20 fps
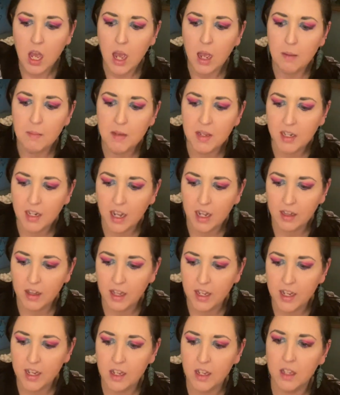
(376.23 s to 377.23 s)
I mean, I
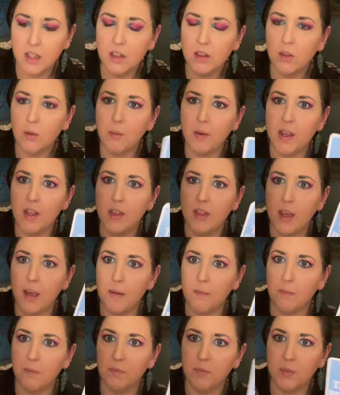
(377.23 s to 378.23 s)
like the way that
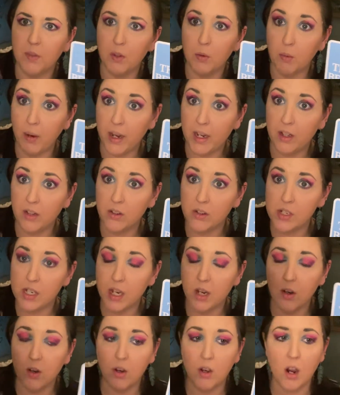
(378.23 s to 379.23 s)
the regular
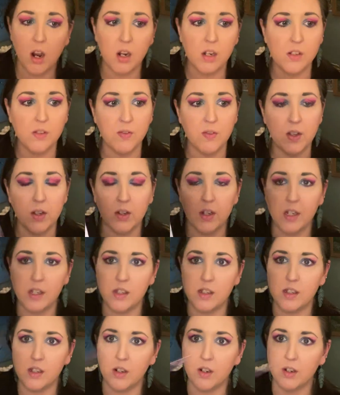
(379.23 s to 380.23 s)
tarot cards feel
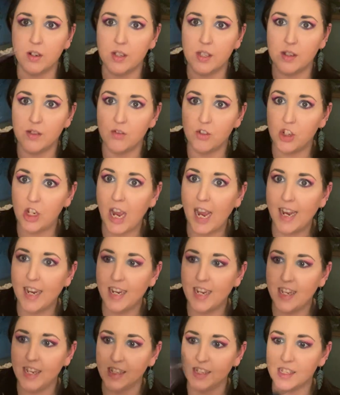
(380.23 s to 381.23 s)
because they're
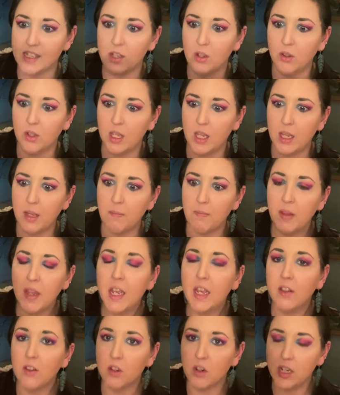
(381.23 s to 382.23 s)
shiny and silky and
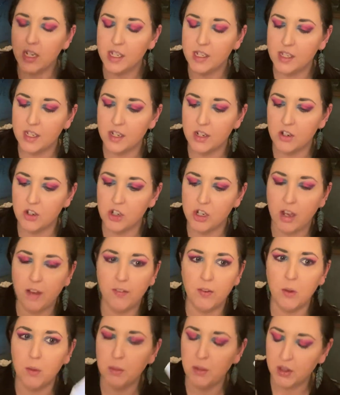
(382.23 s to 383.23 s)
they're easy to
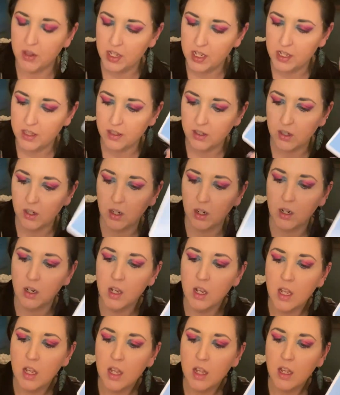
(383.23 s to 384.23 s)
shuffle, but these are...
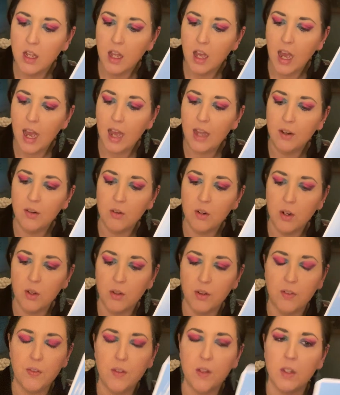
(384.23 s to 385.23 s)
I don't know,
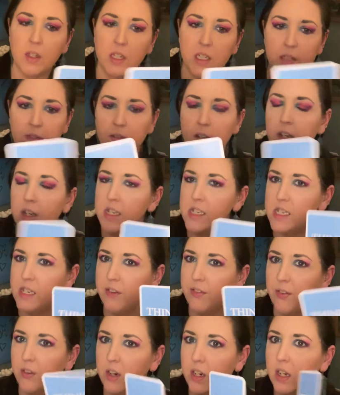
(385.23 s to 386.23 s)
the feeling's very
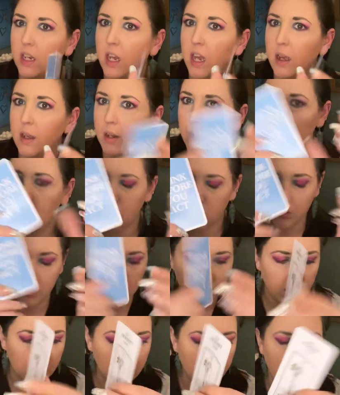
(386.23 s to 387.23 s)
different. I, I'm
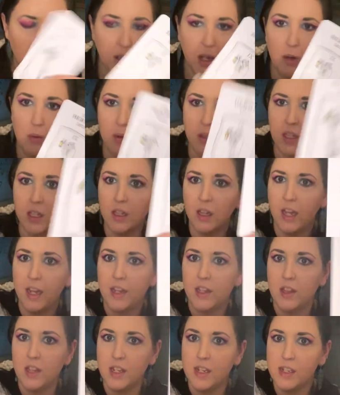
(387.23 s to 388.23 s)
really, I really
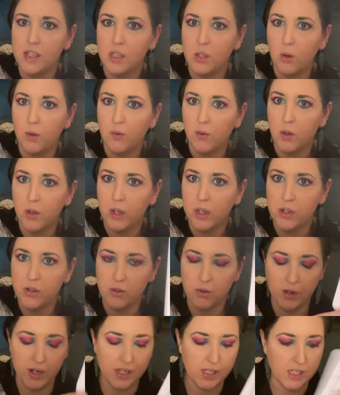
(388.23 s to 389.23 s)
like these. So if you're
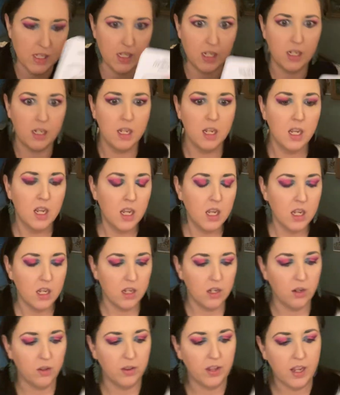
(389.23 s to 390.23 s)
interested, you
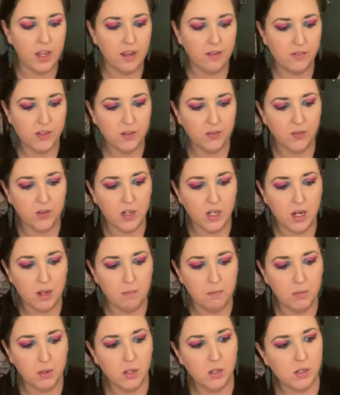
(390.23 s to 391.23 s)
know, they have different
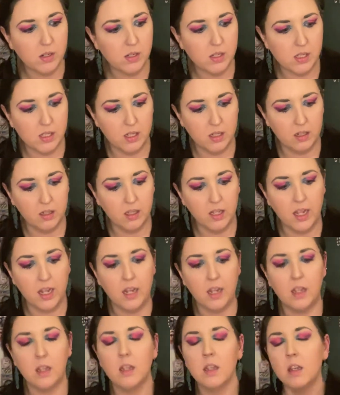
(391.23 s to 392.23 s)
numbers and
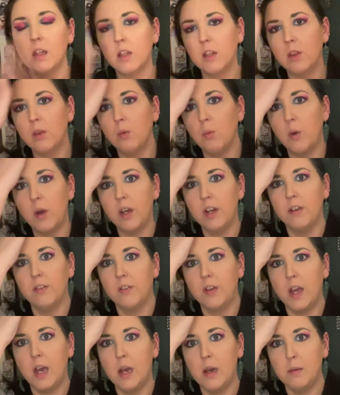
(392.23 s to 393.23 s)
like the One of
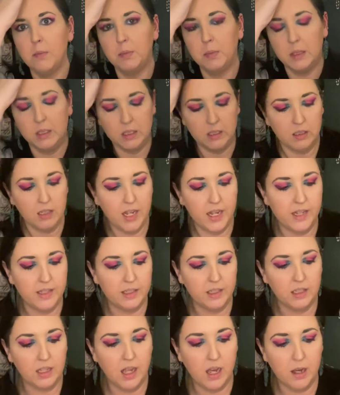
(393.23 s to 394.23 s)
Cups, Ace
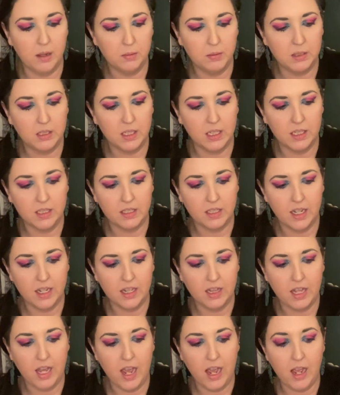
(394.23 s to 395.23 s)
of Cups, things
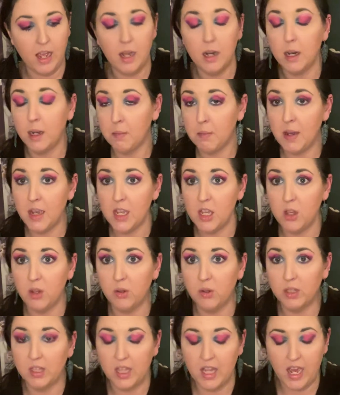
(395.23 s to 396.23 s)
like that. And I might
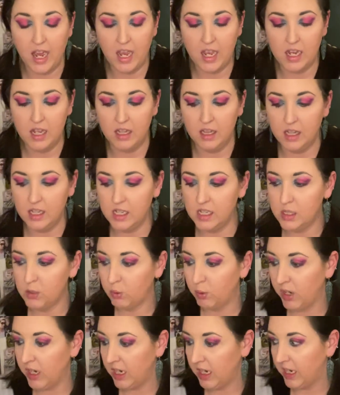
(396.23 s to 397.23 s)
use that in this
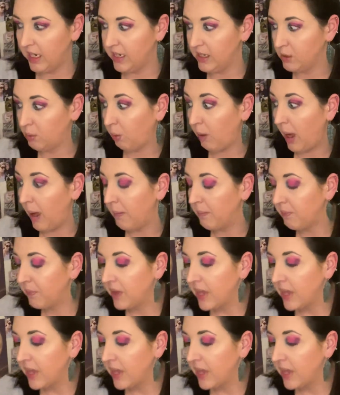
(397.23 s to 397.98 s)
reading as well.